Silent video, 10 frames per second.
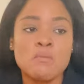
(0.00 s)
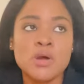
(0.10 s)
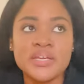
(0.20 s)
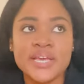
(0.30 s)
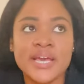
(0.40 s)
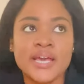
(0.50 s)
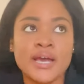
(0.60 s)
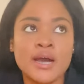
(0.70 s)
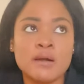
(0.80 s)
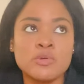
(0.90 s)
But yeah,
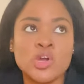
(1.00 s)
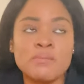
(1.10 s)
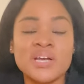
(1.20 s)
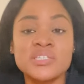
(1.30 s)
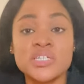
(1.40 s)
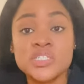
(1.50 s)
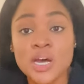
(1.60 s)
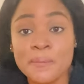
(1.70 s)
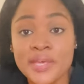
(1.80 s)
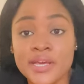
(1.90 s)
um, going back to the
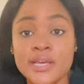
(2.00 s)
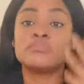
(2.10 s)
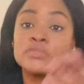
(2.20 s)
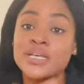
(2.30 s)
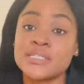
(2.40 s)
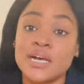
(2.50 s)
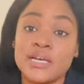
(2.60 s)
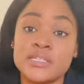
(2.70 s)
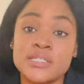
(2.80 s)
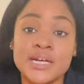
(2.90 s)
topic. Yes,
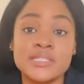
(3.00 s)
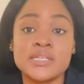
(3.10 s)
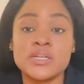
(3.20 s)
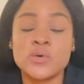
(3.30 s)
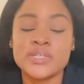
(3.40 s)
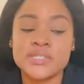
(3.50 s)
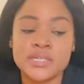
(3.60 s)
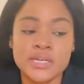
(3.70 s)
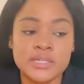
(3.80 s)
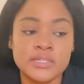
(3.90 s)
guys, to answer the
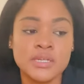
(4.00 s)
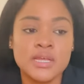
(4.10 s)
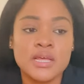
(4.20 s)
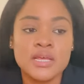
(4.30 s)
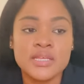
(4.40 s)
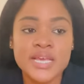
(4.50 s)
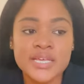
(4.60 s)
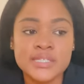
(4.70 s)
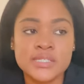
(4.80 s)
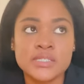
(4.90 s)
question,
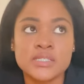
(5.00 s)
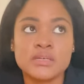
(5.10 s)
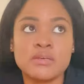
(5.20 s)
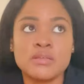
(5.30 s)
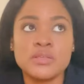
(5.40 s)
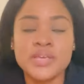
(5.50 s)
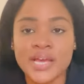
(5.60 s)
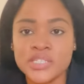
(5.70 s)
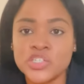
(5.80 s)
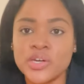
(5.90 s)
yes, you
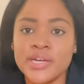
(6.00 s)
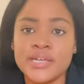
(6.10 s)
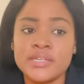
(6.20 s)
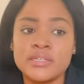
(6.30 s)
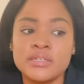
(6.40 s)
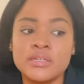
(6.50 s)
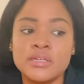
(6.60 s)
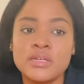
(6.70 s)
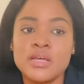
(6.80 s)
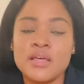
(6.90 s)
can join
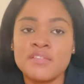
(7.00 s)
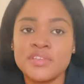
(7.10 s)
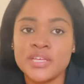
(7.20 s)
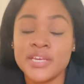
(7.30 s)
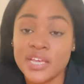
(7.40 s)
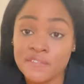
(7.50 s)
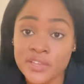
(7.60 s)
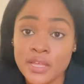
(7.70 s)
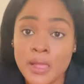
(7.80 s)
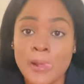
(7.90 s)
the
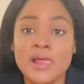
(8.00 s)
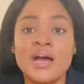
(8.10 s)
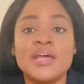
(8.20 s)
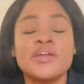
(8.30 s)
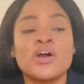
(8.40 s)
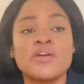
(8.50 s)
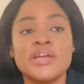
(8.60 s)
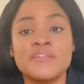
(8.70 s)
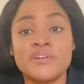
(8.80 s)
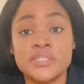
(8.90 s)
Navy and the
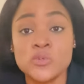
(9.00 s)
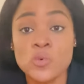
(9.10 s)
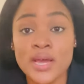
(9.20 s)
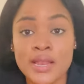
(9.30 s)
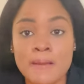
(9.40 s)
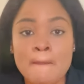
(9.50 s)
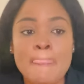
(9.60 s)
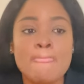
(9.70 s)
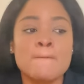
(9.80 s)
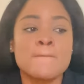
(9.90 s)
RAF as well.
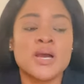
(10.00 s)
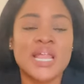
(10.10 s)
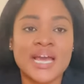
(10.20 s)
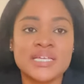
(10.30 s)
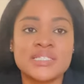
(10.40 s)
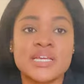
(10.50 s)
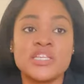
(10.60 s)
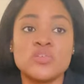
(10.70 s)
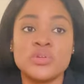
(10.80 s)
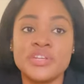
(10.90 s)
But like I said,
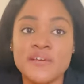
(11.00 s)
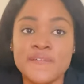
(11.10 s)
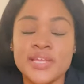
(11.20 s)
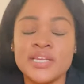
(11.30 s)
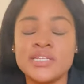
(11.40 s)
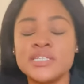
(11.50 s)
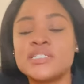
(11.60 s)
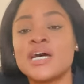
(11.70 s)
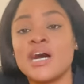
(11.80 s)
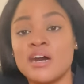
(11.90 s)
you will definitely need
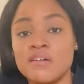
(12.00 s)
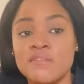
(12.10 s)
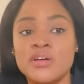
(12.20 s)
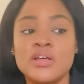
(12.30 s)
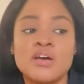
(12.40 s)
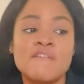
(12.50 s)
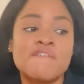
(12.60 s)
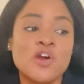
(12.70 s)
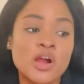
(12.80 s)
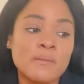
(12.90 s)
to have
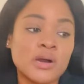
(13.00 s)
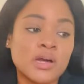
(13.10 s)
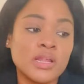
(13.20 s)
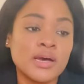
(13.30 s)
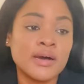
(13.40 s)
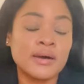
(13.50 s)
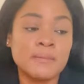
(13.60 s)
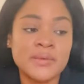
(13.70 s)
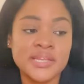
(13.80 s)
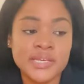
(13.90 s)
formal
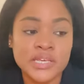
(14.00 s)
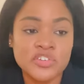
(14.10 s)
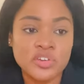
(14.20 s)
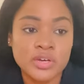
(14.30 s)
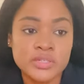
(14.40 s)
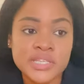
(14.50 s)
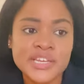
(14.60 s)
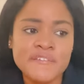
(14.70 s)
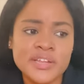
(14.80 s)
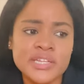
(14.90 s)
um, education. So you
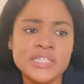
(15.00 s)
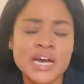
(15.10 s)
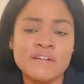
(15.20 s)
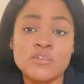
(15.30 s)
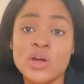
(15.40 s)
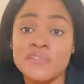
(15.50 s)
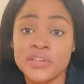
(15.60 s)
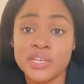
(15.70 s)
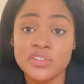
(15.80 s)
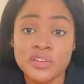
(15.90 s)
definitely need to have
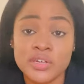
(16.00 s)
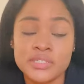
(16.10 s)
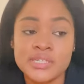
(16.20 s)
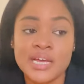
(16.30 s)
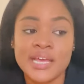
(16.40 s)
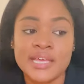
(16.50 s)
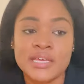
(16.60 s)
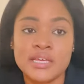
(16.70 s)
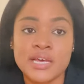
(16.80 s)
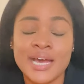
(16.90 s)
qualifications like
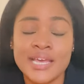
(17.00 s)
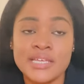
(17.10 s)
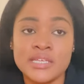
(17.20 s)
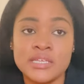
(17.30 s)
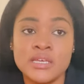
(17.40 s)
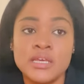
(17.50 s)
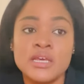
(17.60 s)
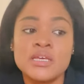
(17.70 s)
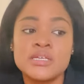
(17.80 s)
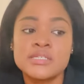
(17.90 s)
i.e.
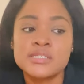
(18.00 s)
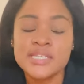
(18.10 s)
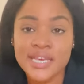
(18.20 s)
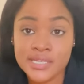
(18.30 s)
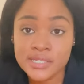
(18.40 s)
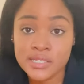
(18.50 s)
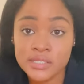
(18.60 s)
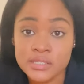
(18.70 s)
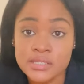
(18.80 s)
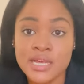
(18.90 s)

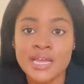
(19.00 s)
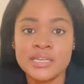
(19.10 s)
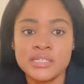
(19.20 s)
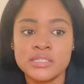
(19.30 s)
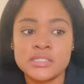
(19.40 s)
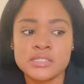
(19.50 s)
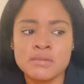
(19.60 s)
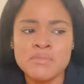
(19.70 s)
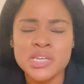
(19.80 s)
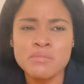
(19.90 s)
CXCs at least. The
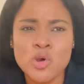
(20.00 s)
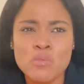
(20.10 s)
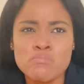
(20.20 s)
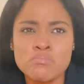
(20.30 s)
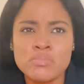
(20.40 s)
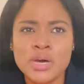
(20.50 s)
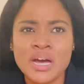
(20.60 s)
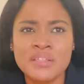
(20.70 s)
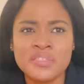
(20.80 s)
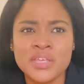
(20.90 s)
minimum
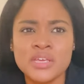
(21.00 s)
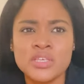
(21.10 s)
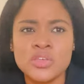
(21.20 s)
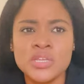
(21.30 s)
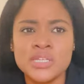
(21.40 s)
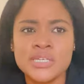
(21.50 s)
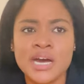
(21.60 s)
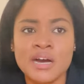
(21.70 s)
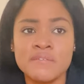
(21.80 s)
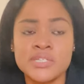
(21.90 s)
I think you need to
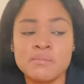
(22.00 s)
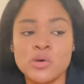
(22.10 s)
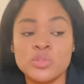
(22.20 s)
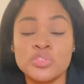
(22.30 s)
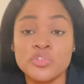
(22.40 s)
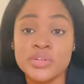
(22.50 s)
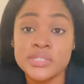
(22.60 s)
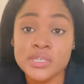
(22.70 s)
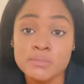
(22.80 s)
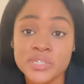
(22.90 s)
have is about three
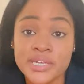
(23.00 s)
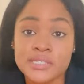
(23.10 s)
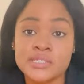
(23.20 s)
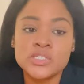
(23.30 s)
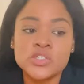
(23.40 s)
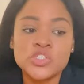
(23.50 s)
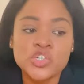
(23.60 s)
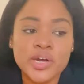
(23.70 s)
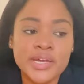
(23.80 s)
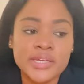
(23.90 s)
subjects to
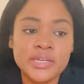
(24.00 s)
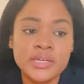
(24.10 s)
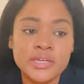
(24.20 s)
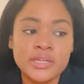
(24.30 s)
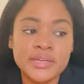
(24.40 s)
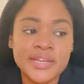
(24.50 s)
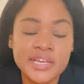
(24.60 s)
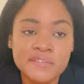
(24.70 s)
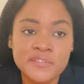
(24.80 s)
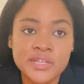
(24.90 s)
join the
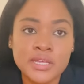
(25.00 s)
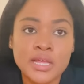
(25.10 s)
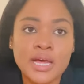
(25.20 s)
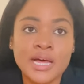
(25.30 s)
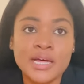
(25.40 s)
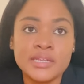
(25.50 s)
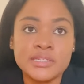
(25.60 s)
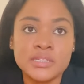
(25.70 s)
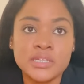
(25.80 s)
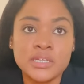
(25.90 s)
Navy
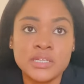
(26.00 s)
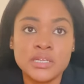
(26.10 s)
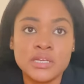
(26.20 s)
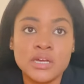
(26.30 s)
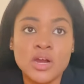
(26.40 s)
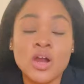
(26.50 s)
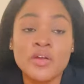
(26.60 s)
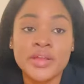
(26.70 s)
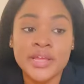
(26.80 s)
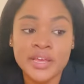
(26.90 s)
and the
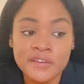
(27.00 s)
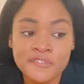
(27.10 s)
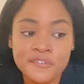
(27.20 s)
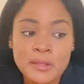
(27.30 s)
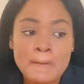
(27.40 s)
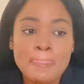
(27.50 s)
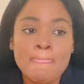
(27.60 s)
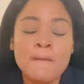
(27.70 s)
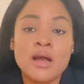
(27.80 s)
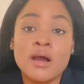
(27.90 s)
RAF.
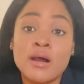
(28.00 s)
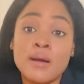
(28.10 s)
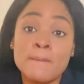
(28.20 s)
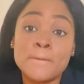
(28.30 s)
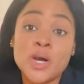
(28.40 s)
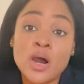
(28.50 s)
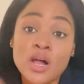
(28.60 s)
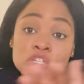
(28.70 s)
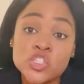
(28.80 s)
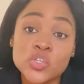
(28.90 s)
Um,
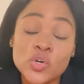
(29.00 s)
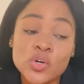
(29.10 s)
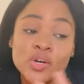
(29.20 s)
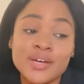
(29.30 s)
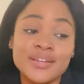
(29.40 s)
also,